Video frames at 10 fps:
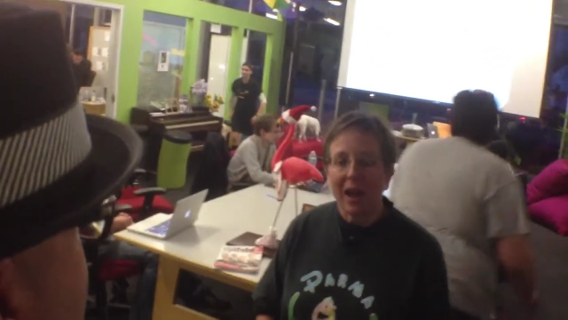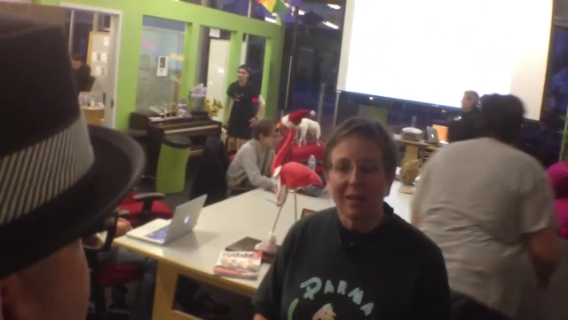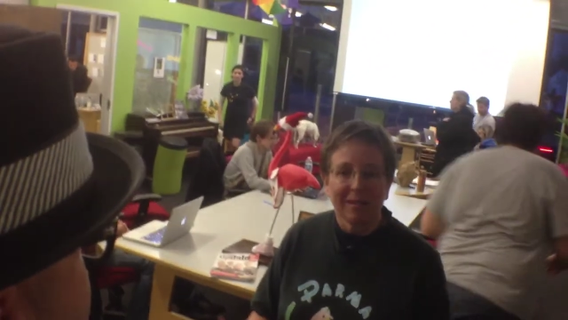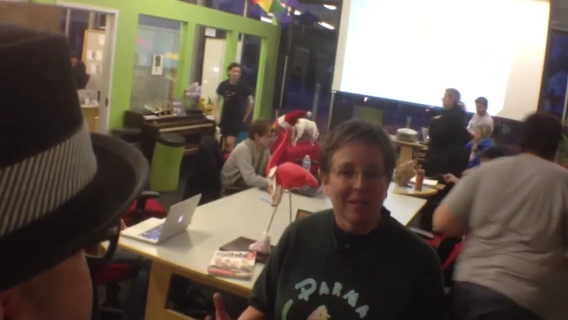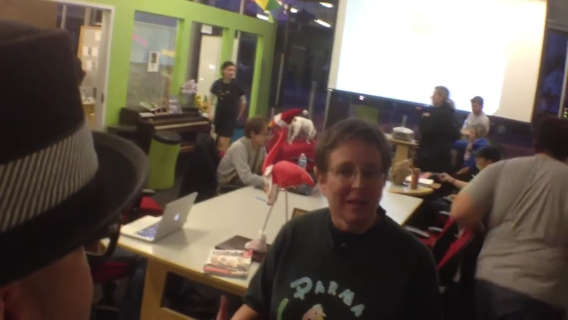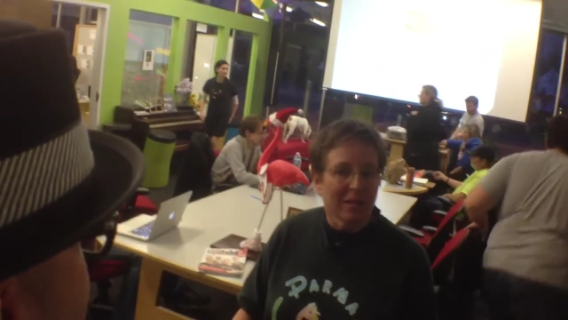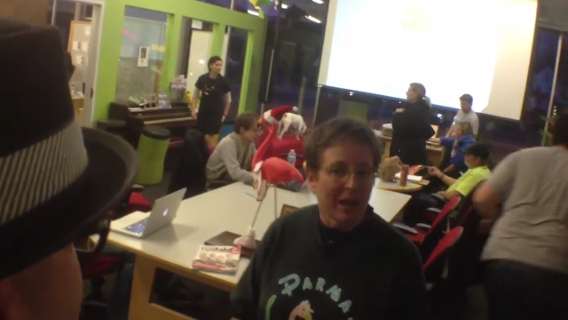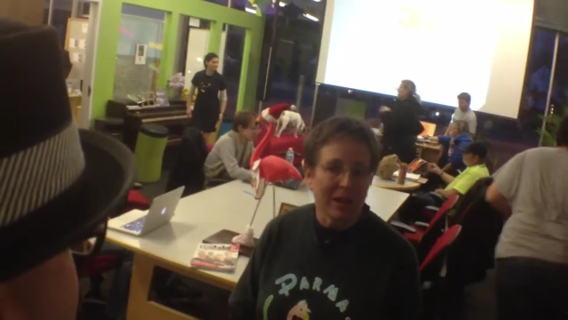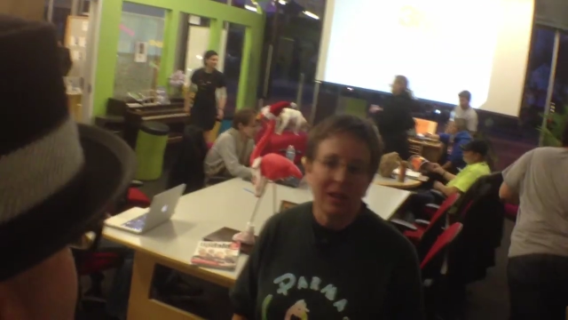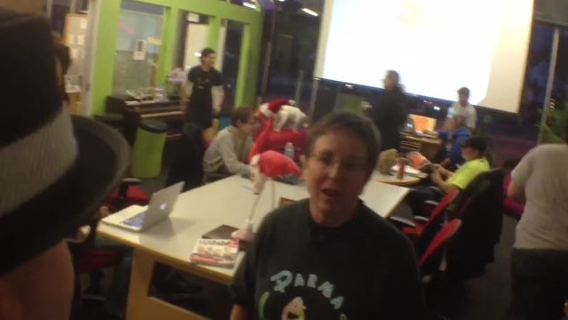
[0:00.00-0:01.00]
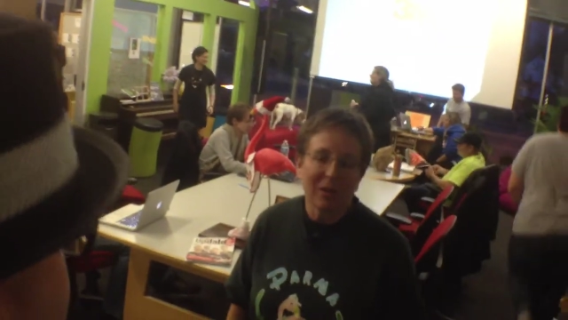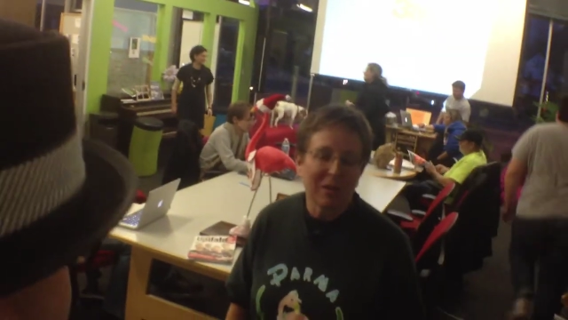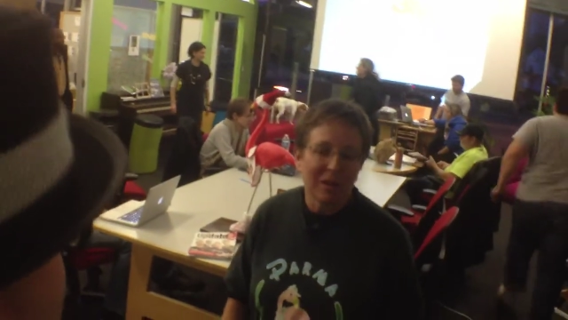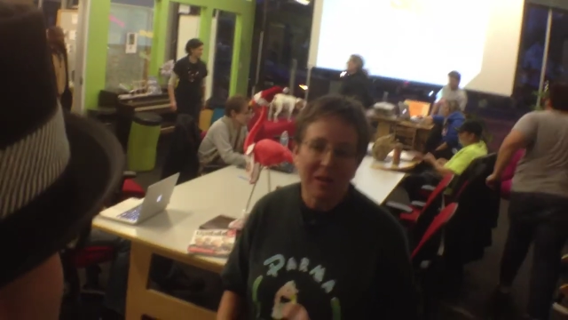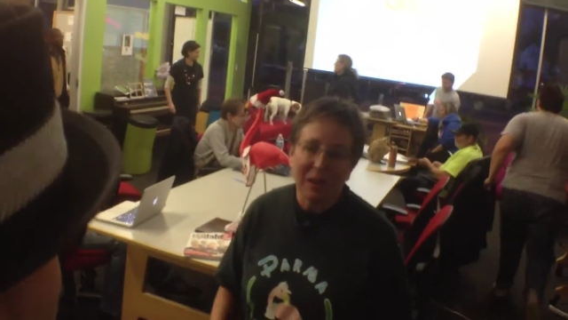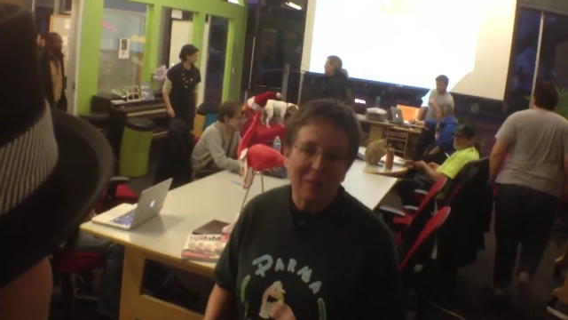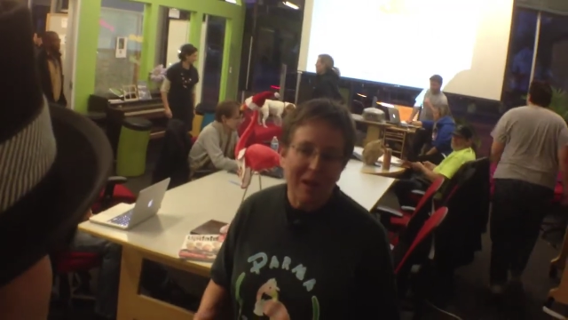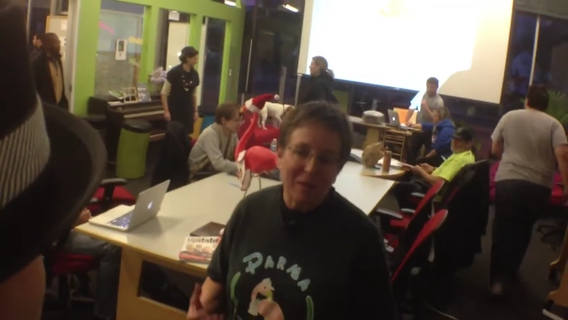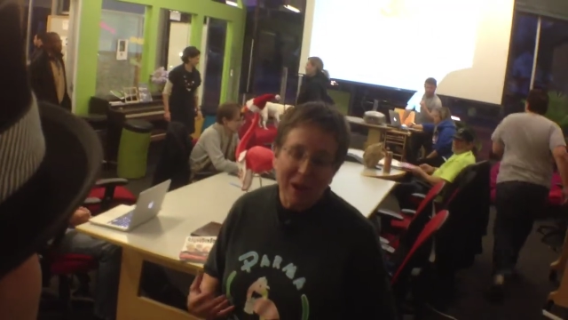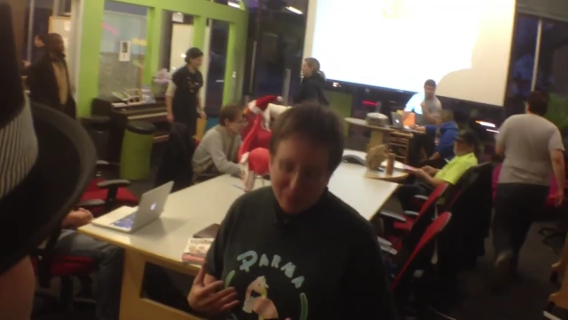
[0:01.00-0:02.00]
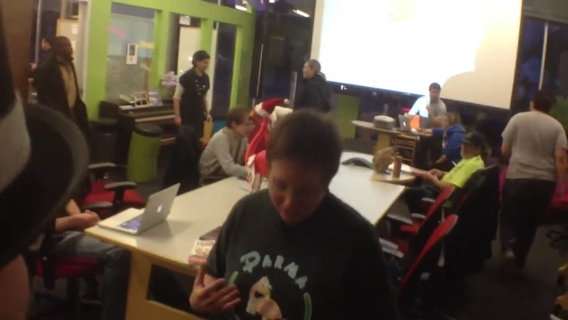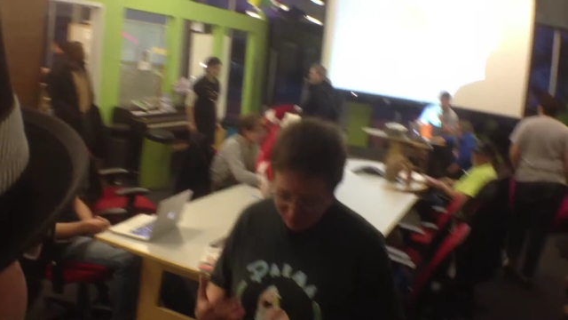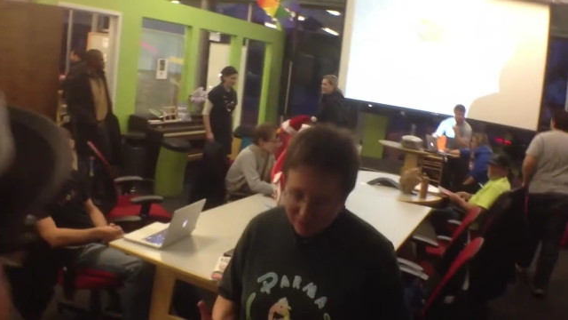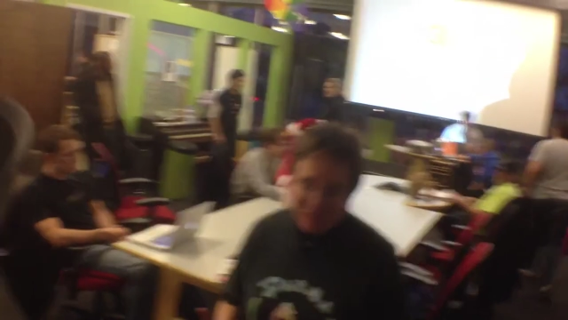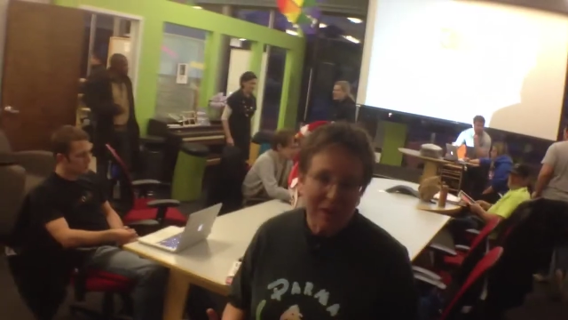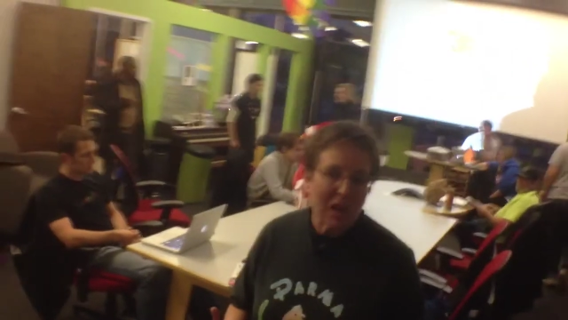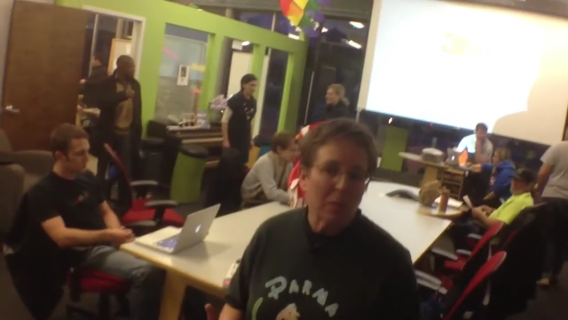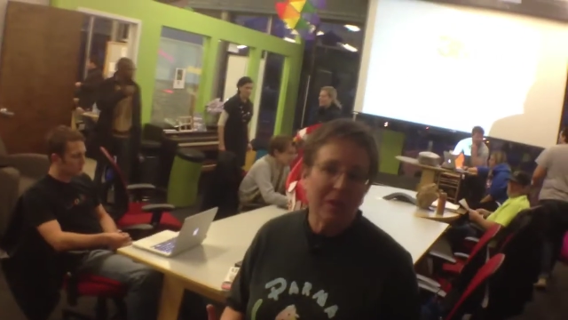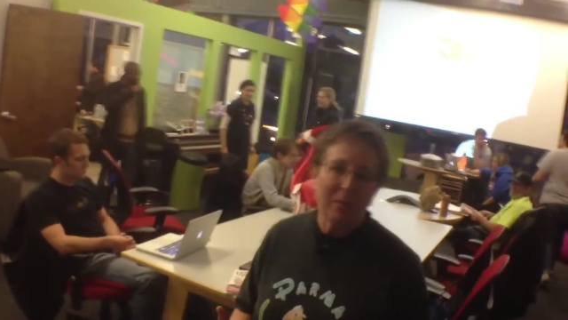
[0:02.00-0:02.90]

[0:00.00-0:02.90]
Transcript: time to talk. Thank you. I couldn't think of a better way to bring my company